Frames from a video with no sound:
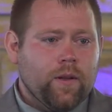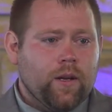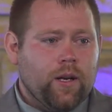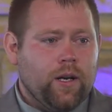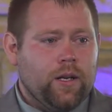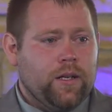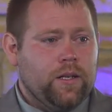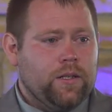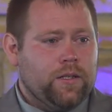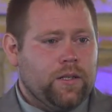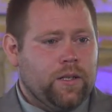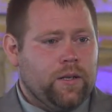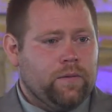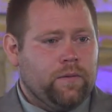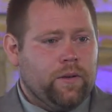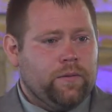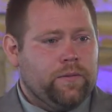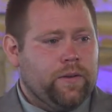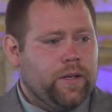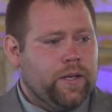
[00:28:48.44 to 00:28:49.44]
at each and
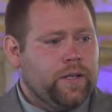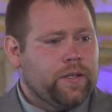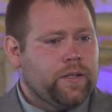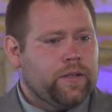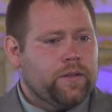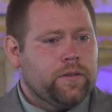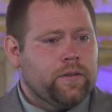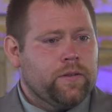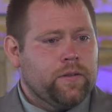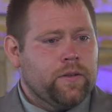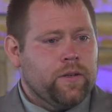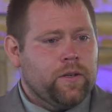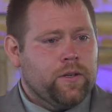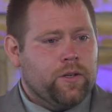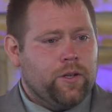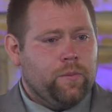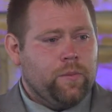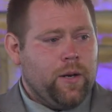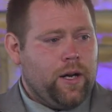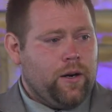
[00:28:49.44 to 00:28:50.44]
every face,
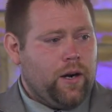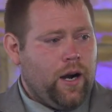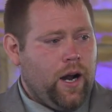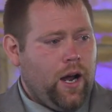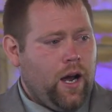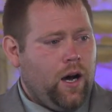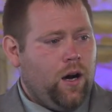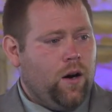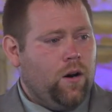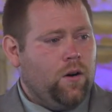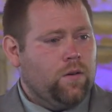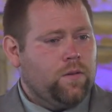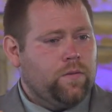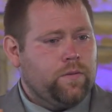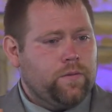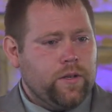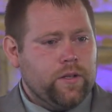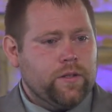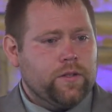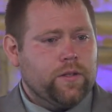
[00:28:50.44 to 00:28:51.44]
no matter how
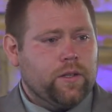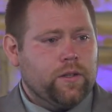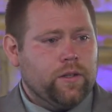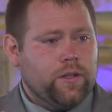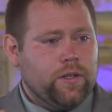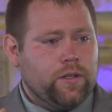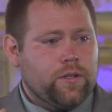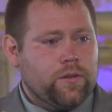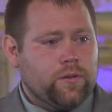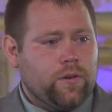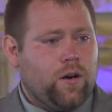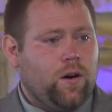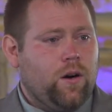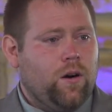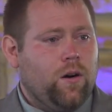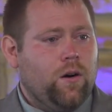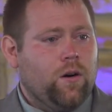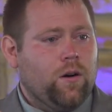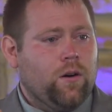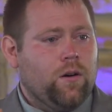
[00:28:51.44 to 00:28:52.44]
physically
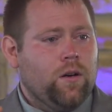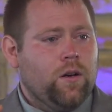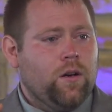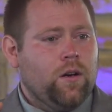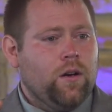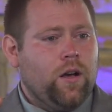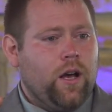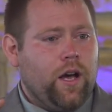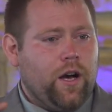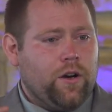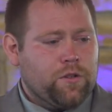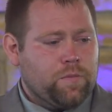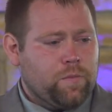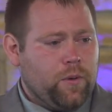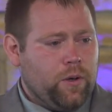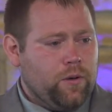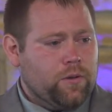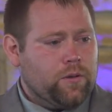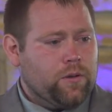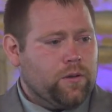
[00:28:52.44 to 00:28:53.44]
strong, how
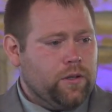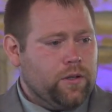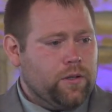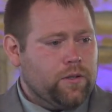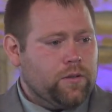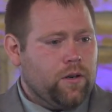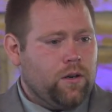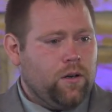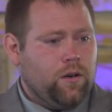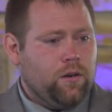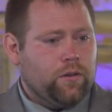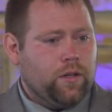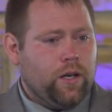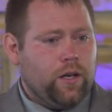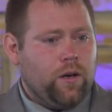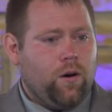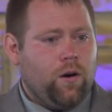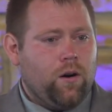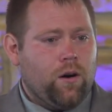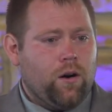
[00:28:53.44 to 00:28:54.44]
spiritually strong they
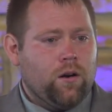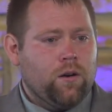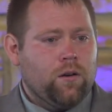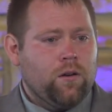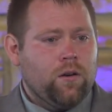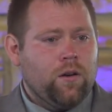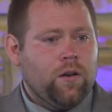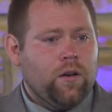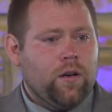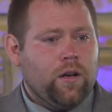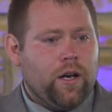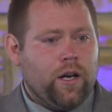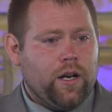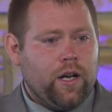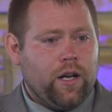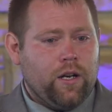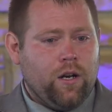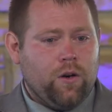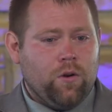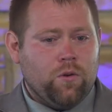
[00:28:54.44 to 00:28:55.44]
are. And
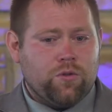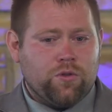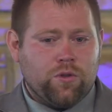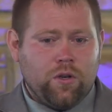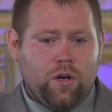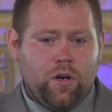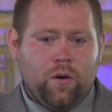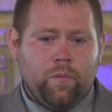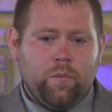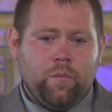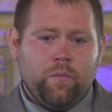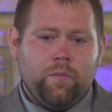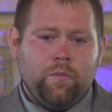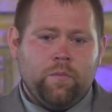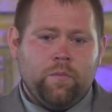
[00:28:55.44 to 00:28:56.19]
I know some